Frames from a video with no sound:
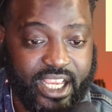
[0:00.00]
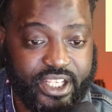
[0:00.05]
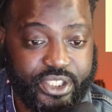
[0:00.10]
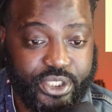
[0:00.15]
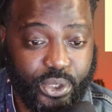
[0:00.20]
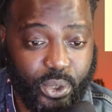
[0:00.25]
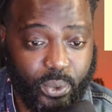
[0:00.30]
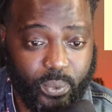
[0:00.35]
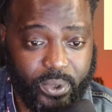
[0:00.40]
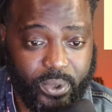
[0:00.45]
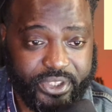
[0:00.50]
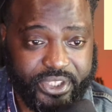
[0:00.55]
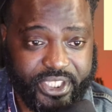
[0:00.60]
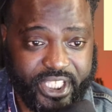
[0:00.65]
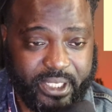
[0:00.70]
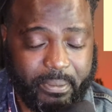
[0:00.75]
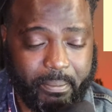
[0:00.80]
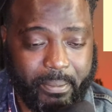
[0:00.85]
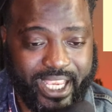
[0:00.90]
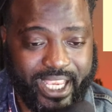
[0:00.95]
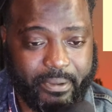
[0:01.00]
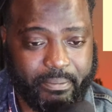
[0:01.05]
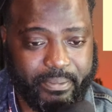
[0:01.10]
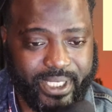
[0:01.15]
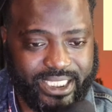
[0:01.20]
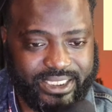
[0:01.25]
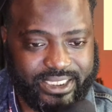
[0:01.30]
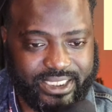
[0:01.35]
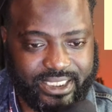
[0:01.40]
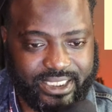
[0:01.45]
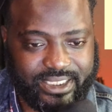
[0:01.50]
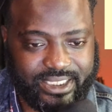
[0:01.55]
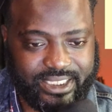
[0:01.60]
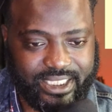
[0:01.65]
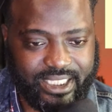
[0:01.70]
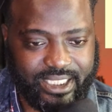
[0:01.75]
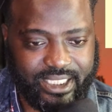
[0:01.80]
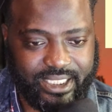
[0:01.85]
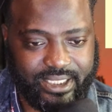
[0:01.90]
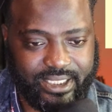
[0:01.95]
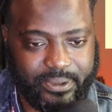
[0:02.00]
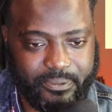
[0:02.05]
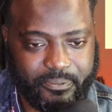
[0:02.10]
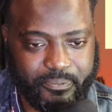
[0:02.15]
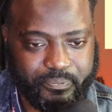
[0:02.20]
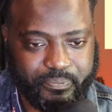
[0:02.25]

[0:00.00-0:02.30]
you will then make me succeed.